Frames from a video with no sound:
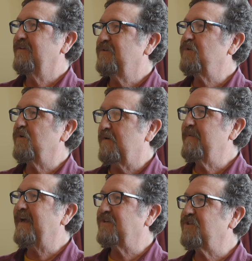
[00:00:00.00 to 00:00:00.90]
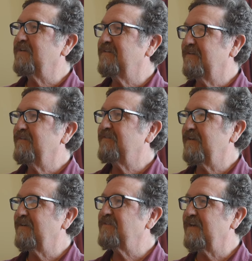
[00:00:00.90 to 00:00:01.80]
to imagine
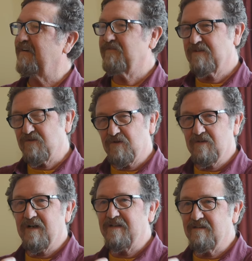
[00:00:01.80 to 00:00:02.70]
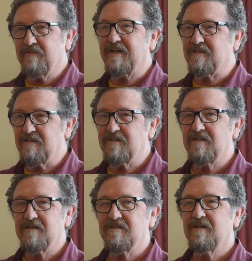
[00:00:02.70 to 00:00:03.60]
things have these certain kinds of
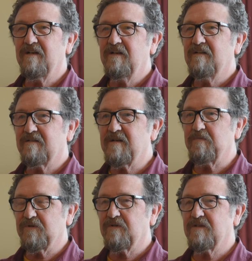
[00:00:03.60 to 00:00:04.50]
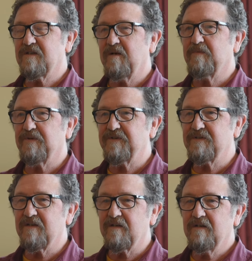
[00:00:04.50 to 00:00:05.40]
essences. Typical example
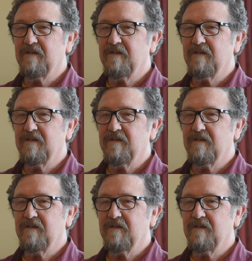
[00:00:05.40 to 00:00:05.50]
is a